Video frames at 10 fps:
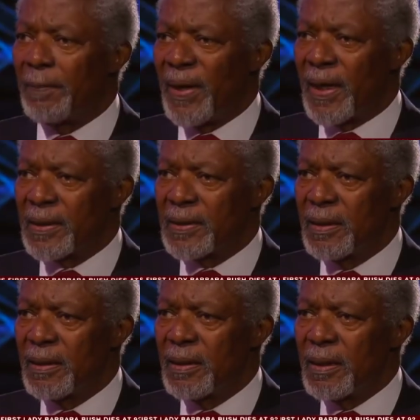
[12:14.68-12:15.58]
apart.
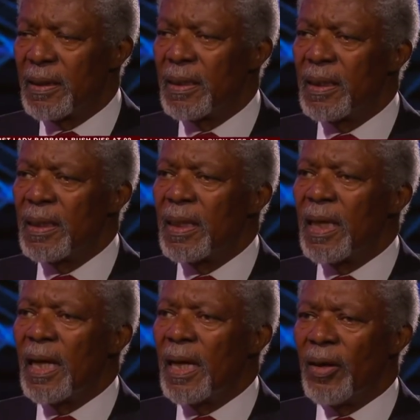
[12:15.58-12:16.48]

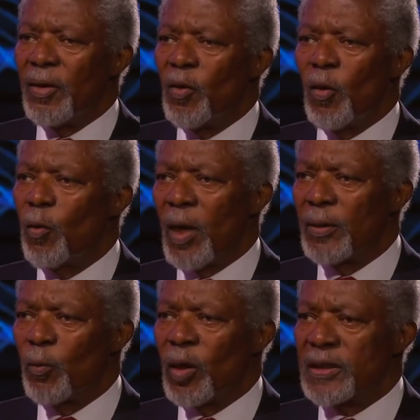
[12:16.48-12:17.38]
And no
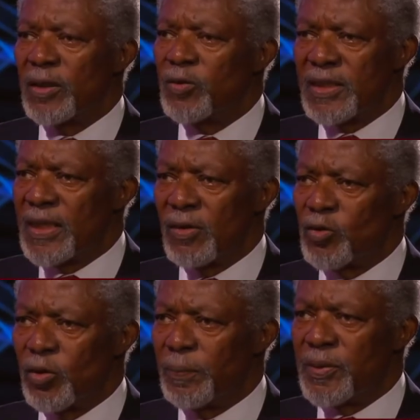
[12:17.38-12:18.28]
one wanted to send
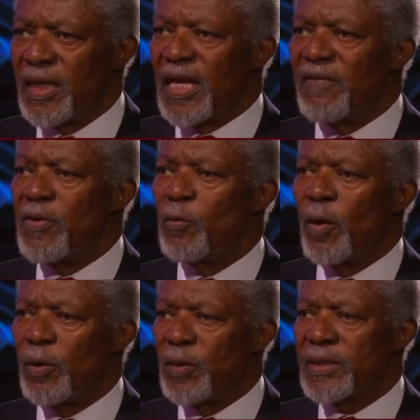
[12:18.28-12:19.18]
troops in, even
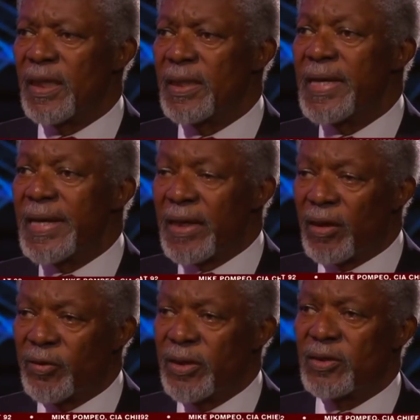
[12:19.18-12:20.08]
when we said
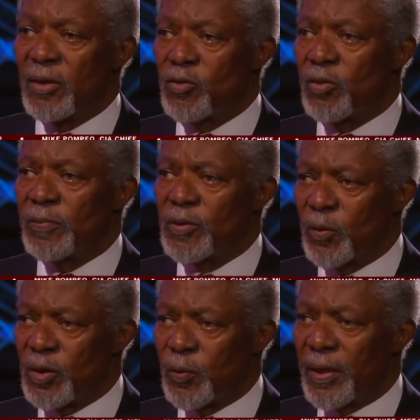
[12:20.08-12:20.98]
increase the troops
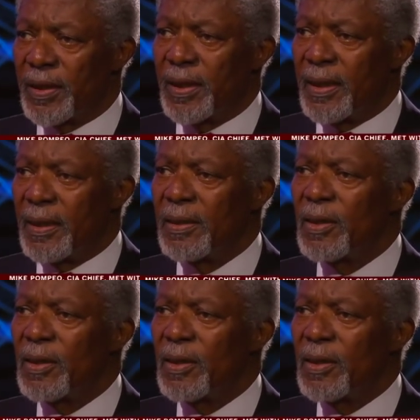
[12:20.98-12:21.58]
which were there.